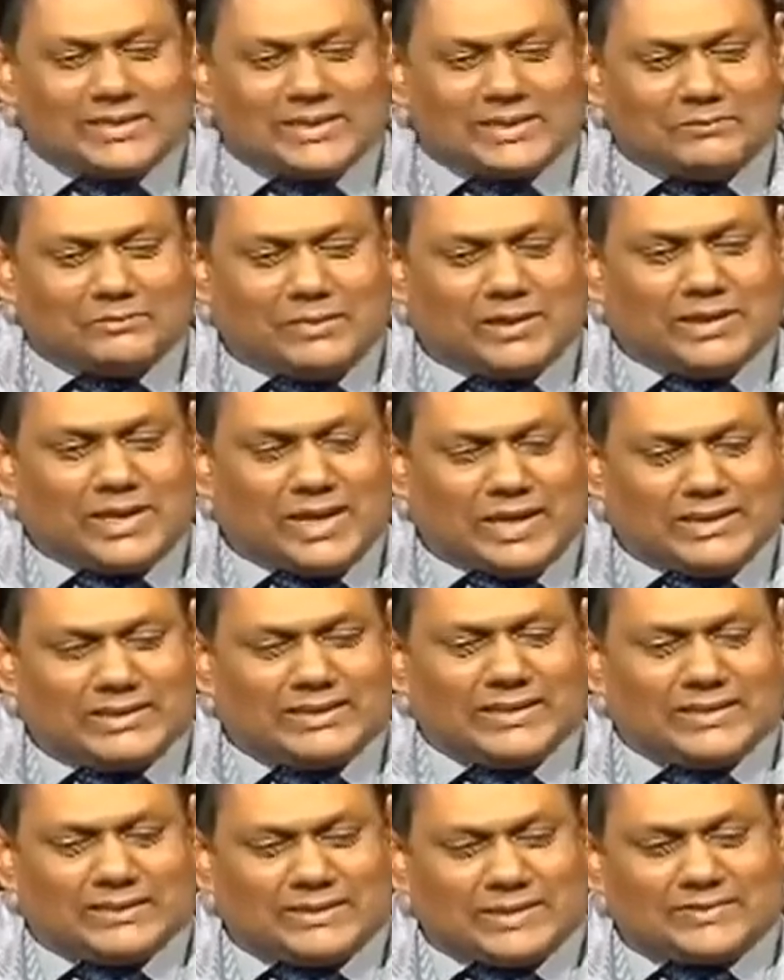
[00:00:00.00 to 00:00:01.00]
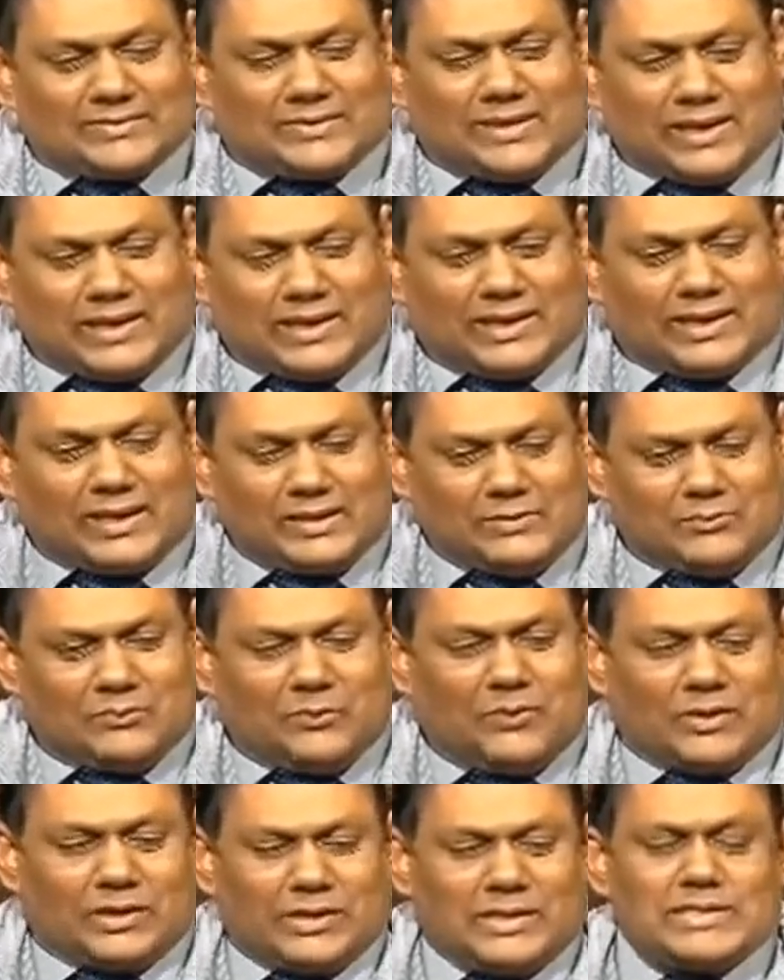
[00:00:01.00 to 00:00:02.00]
but I think the Sri Lankan
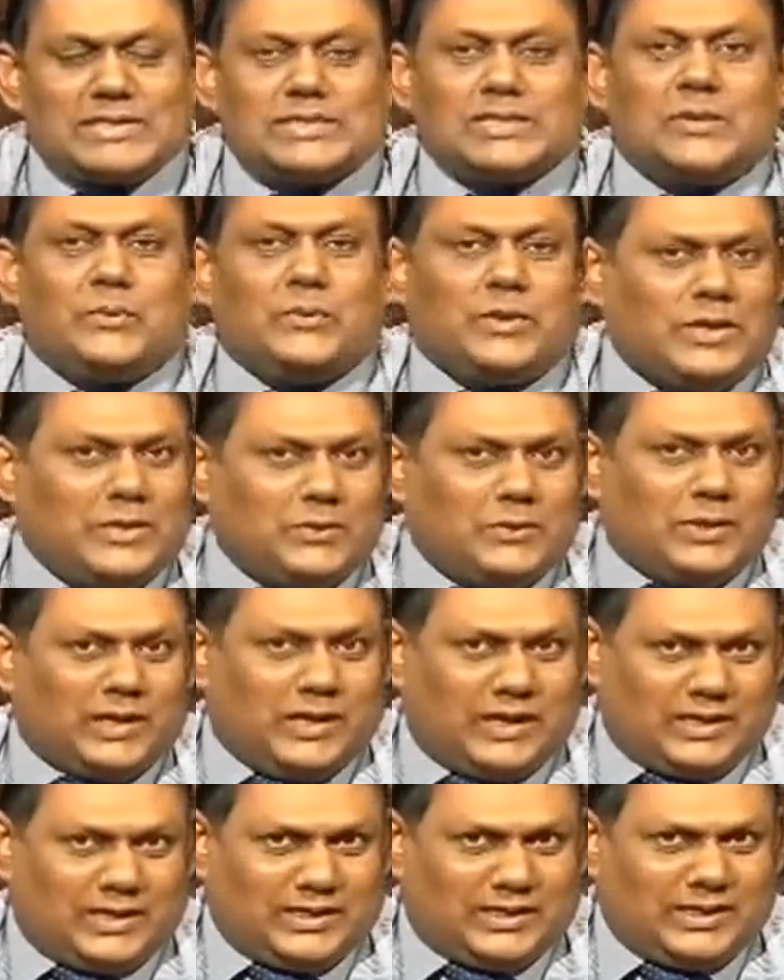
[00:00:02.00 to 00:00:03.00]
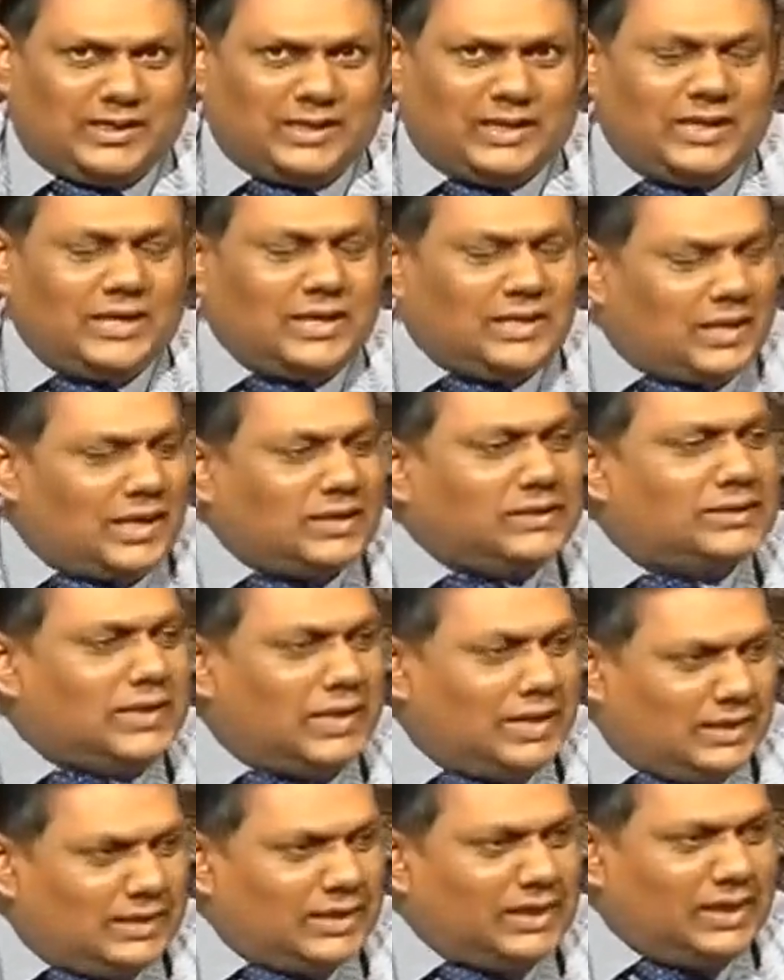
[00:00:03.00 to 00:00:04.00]
voter is now educated rather
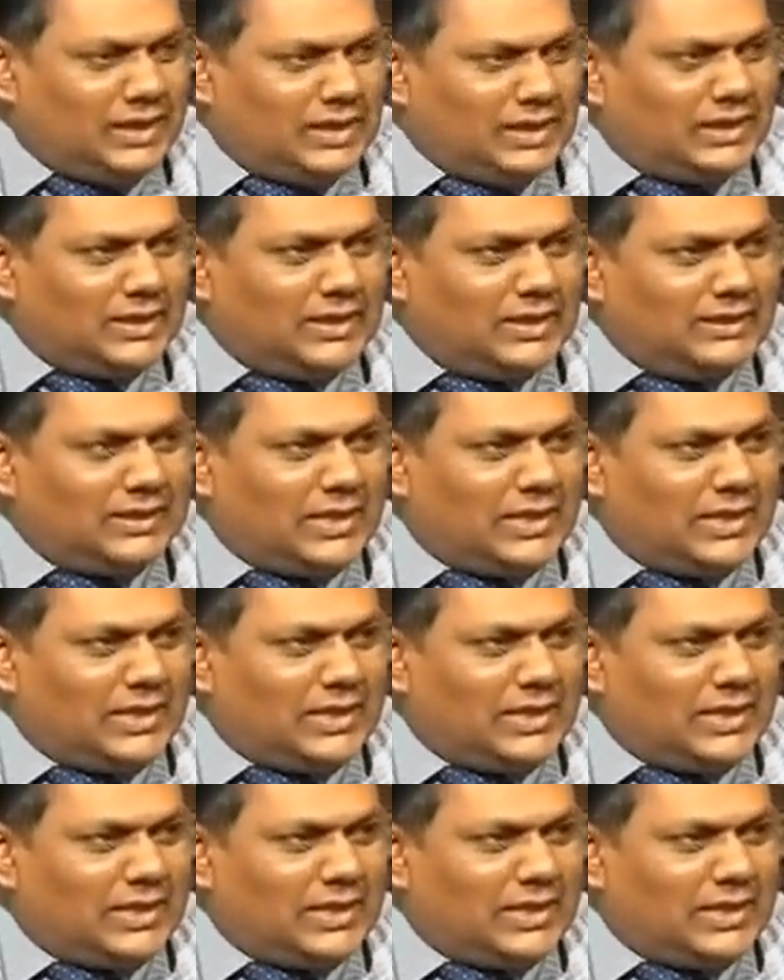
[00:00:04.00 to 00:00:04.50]
than earlier. That